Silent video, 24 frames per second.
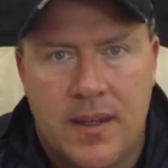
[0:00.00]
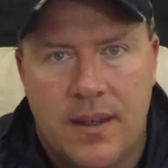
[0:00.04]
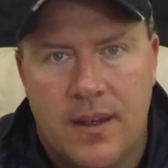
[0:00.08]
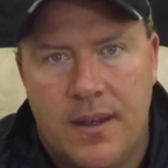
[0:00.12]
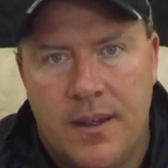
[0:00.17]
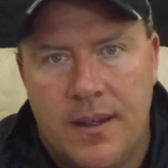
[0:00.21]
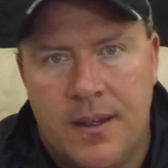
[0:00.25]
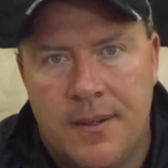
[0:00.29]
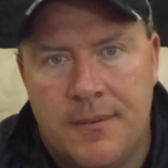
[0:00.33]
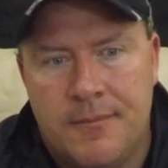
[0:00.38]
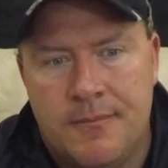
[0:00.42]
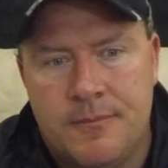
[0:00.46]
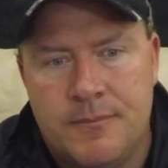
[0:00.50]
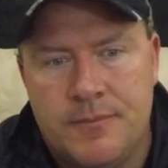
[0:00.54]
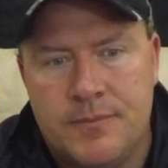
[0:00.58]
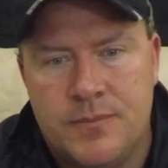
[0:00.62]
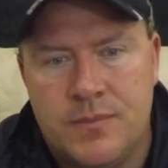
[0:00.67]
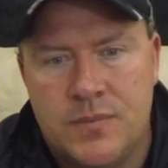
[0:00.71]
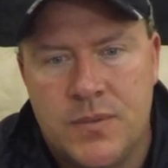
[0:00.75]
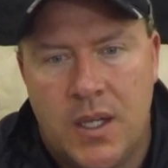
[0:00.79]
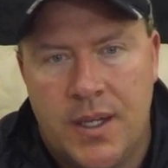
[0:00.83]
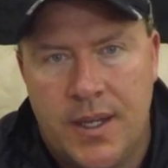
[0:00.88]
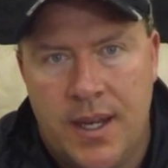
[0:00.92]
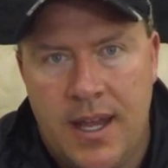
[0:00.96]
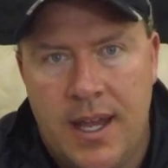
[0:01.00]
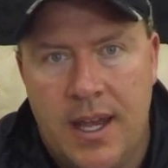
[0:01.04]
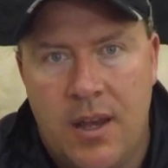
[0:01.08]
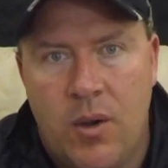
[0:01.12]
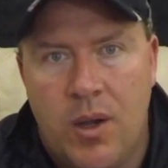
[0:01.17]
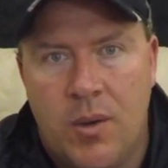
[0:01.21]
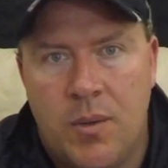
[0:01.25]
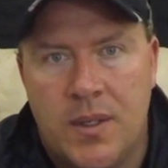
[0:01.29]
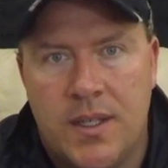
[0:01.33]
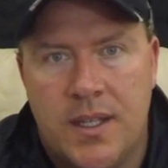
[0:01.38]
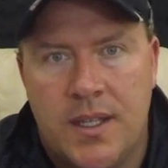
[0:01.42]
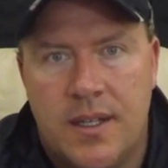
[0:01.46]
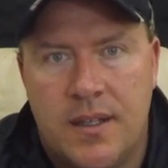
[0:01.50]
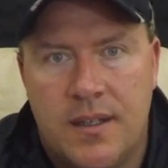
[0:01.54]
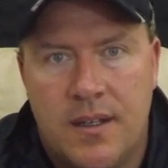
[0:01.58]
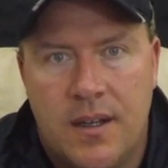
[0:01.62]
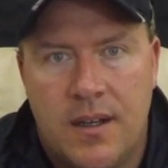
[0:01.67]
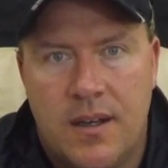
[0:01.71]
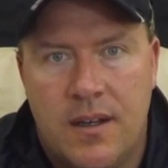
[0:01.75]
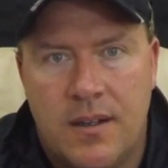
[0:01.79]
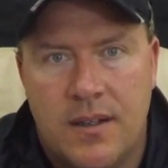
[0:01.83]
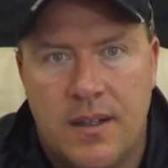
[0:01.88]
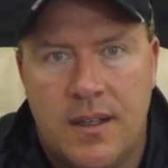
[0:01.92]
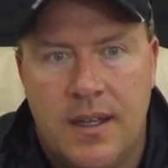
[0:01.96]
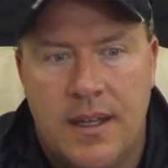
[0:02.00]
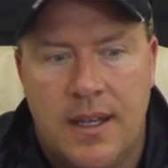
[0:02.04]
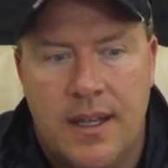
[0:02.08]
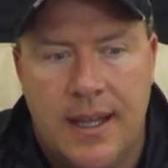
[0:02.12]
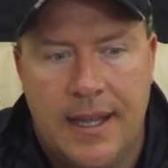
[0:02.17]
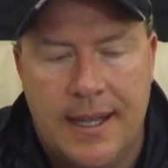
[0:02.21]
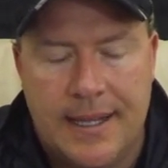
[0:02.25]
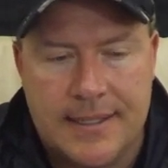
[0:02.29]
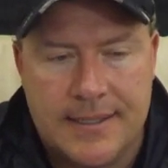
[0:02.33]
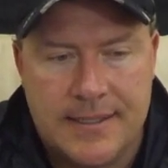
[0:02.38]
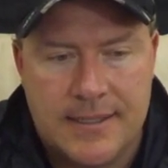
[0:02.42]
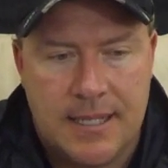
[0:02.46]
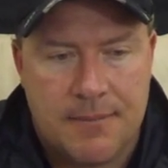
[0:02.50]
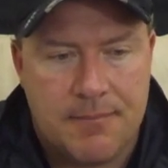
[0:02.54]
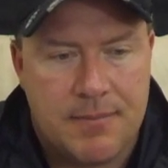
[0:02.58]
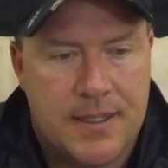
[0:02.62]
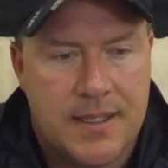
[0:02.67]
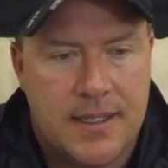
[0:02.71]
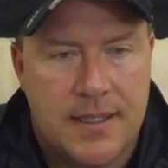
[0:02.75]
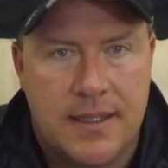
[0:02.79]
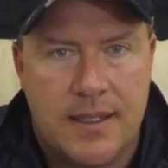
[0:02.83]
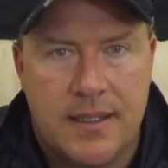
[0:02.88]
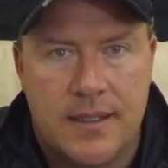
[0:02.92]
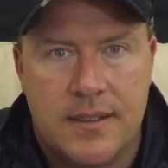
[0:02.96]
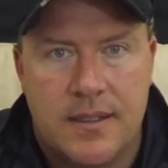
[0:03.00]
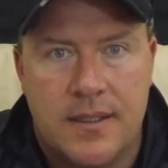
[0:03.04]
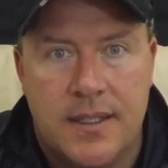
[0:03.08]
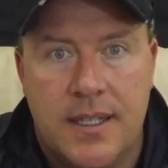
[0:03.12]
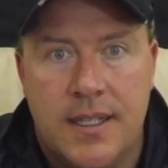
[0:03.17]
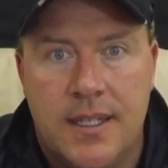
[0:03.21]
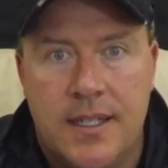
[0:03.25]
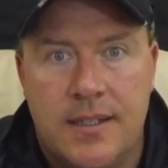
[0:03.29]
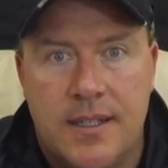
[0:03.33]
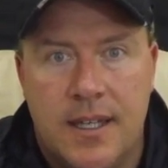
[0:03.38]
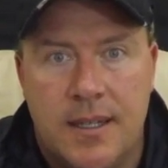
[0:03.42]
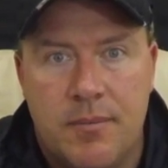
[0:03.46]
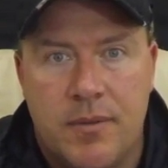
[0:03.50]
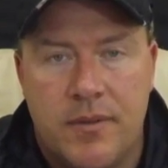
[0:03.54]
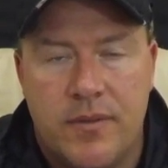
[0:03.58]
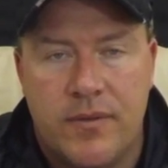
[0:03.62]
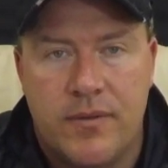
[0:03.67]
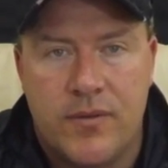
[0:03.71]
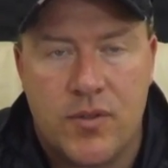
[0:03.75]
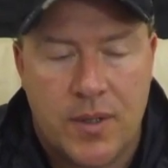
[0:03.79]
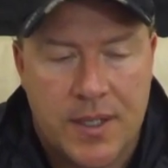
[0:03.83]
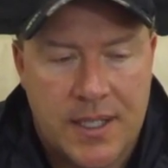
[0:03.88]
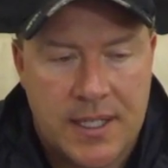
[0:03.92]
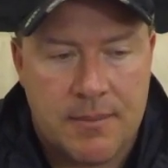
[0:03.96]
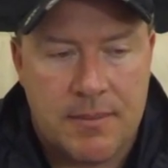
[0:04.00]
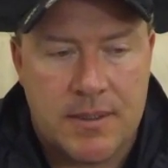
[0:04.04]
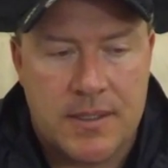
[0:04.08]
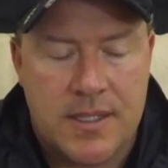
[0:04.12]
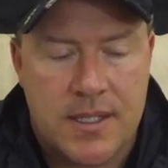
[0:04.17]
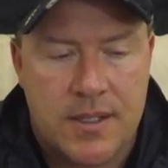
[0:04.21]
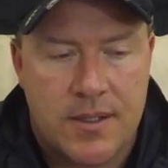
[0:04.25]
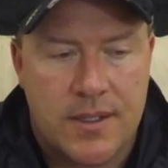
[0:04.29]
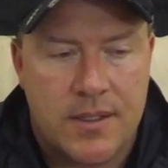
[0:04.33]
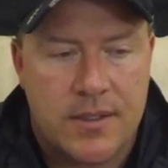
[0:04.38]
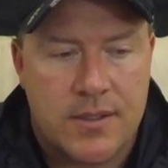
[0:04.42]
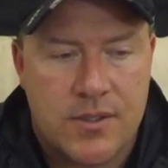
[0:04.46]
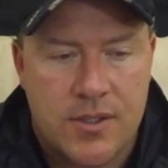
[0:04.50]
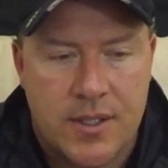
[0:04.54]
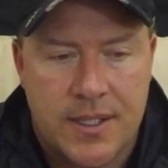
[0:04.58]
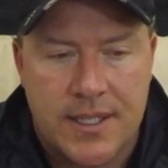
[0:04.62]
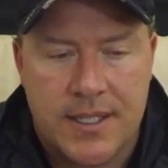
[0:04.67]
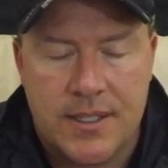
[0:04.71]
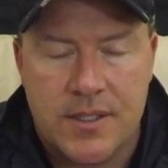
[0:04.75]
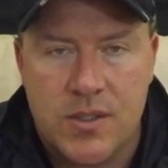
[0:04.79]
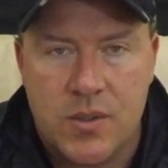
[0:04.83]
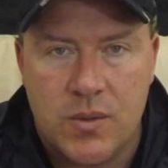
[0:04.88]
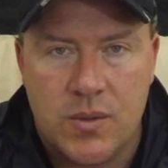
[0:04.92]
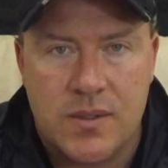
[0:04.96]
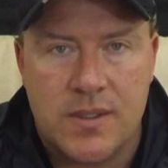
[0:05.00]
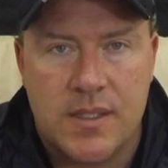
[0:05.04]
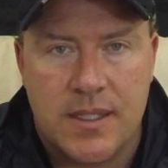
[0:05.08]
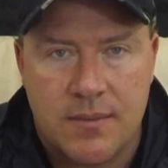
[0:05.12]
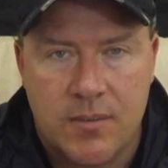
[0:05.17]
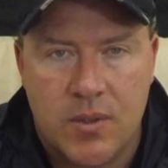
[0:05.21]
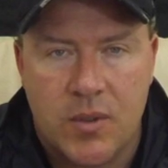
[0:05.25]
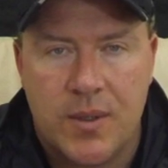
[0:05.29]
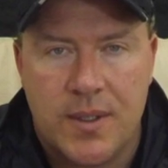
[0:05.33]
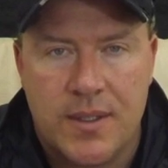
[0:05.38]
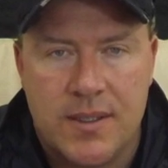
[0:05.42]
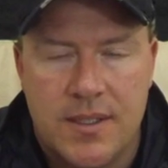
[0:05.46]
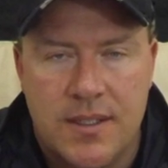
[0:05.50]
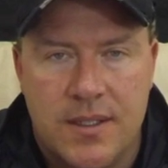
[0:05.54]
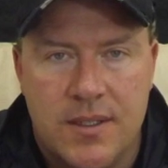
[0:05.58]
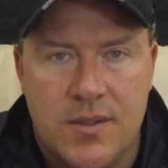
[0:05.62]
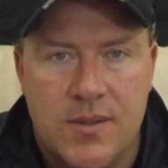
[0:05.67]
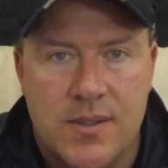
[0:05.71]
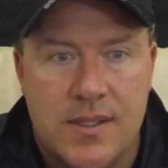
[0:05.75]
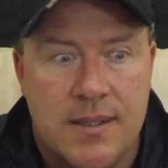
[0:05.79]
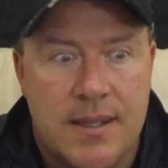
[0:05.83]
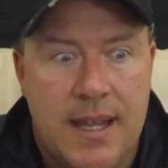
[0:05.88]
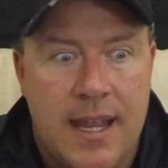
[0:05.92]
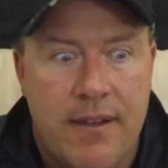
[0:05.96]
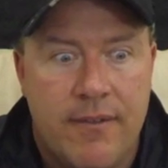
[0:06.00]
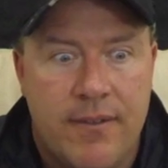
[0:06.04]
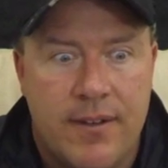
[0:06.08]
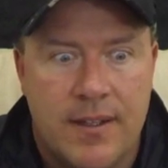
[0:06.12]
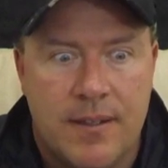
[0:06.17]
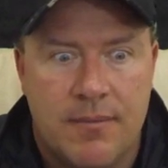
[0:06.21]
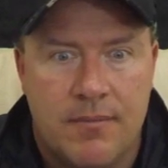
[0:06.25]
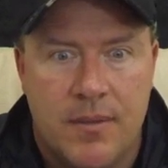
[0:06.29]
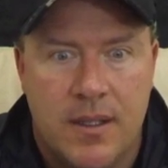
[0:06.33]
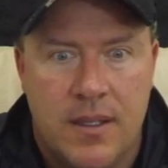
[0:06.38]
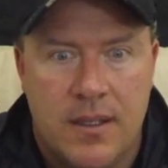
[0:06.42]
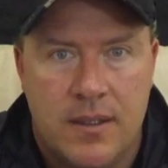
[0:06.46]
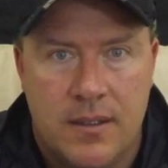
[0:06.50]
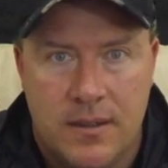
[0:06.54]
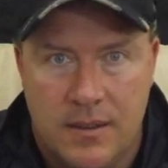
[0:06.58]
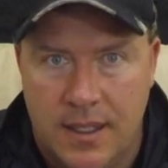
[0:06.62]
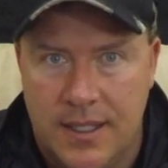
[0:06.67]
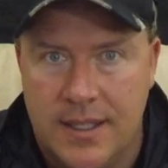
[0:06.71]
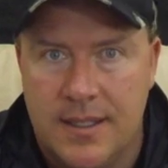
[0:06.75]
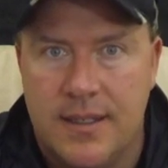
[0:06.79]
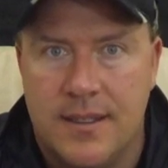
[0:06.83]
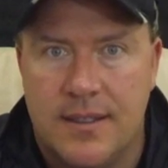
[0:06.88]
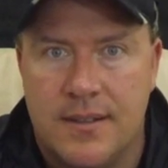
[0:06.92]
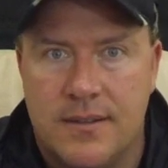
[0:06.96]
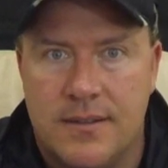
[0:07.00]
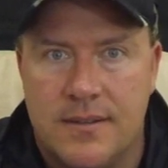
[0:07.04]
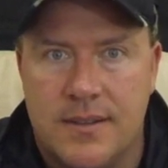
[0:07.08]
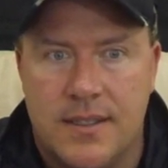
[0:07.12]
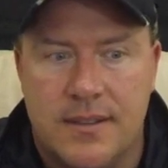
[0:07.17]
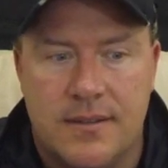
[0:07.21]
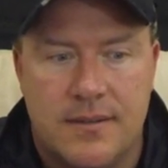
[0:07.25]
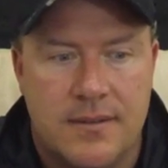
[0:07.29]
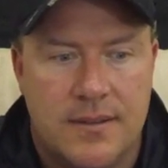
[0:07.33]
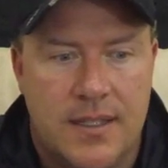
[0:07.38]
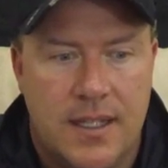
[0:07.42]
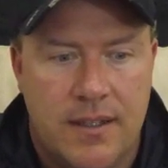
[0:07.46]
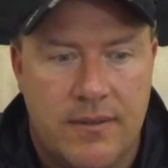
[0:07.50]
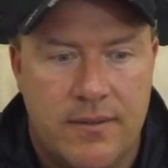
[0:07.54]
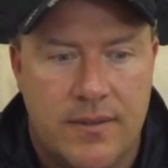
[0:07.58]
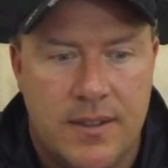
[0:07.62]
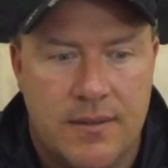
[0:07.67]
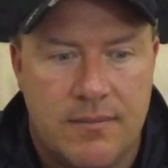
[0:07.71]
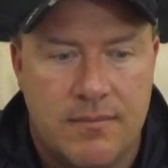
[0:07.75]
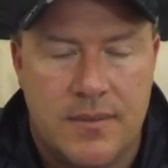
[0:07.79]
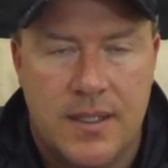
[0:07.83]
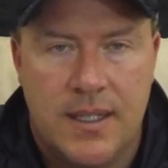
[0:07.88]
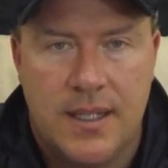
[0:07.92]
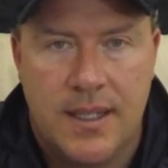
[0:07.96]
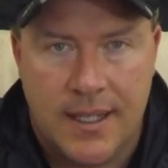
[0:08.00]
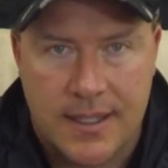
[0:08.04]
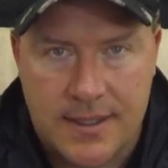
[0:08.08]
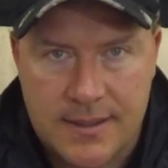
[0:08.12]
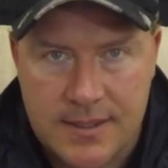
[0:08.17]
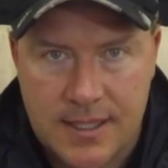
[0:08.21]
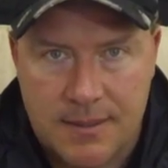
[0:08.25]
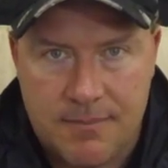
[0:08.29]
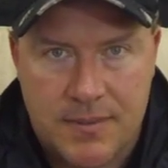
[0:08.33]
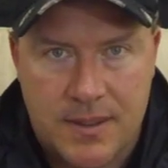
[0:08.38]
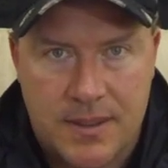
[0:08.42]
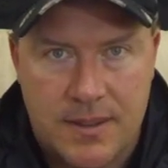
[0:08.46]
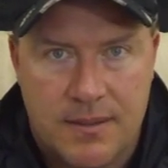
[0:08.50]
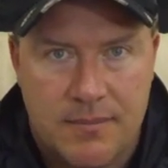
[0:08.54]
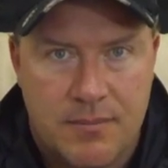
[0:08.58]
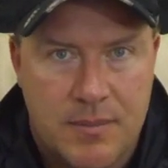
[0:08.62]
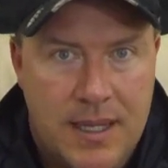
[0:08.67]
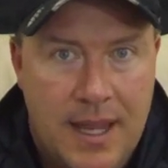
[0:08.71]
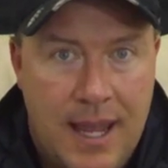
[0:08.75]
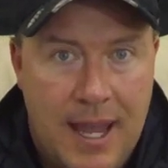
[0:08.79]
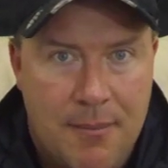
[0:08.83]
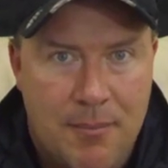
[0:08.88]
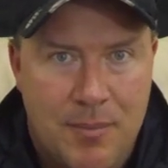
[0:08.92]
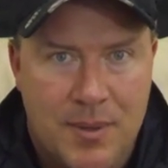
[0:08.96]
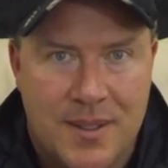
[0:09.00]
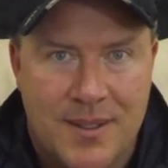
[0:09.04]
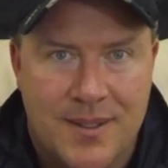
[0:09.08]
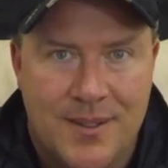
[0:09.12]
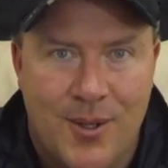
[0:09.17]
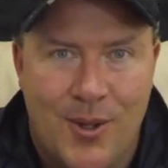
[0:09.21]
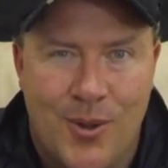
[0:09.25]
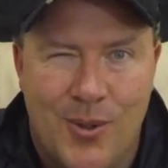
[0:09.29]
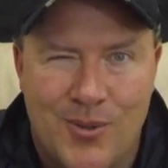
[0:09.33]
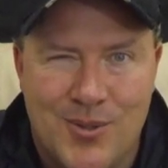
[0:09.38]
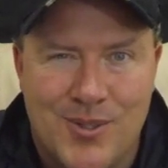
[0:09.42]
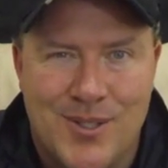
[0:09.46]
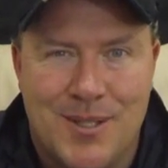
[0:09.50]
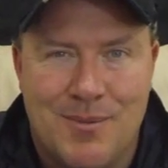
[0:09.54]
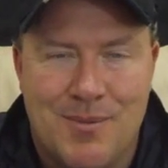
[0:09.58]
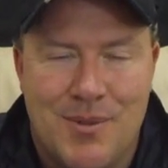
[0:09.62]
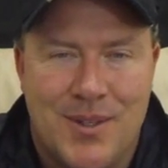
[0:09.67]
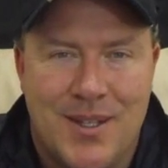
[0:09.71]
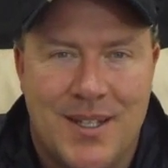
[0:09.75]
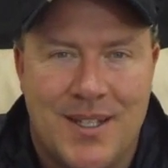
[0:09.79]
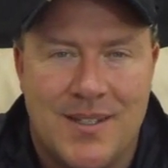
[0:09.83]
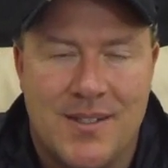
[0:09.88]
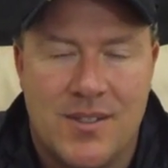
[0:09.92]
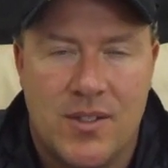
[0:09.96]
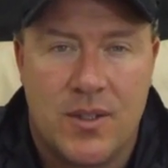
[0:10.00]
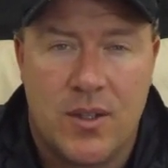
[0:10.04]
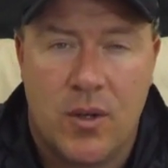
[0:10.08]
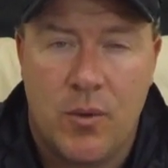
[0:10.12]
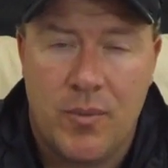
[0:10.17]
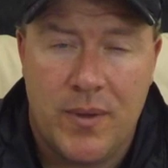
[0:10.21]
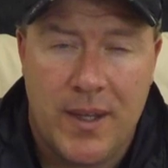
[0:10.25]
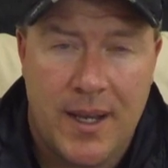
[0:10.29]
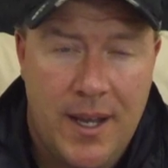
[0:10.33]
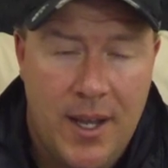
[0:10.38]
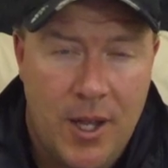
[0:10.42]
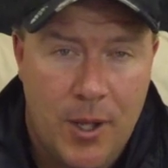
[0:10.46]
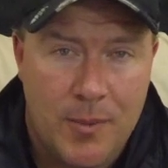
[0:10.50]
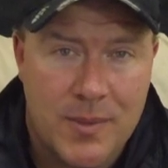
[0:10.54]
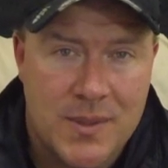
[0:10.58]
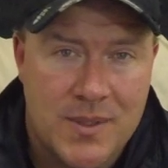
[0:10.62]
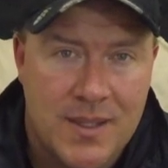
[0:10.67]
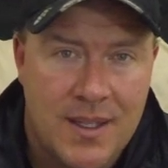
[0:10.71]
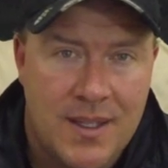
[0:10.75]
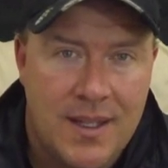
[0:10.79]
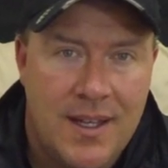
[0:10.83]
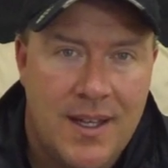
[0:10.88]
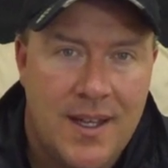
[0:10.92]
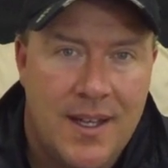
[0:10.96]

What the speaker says: on how I would get a dog accepting any type of training material, training tools that I'm going to use, and having them like it and have them accept it and be happy and all those type of things. So I hope that helps.